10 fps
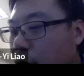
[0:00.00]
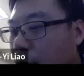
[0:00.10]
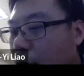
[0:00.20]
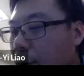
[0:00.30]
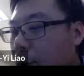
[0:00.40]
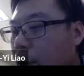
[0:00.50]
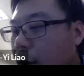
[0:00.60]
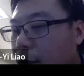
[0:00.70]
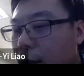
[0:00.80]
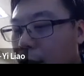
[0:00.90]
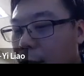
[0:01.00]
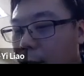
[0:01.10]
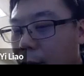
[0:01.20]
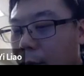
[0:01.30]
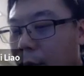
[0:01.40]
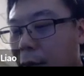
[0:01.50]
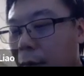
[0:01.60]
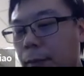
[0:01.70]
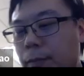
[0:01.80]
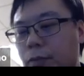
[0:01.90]
fiber product,
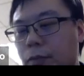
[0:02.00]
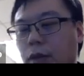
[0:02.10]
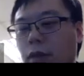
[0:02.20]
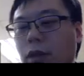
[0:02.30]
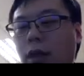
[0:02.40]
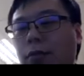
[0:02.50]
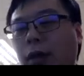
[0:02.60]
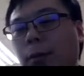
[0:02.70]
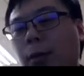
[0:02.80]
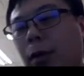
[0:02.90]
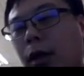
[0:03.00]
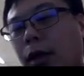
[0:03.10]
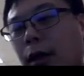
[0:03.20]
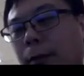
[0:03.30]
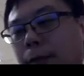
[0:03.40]
you take fiber product.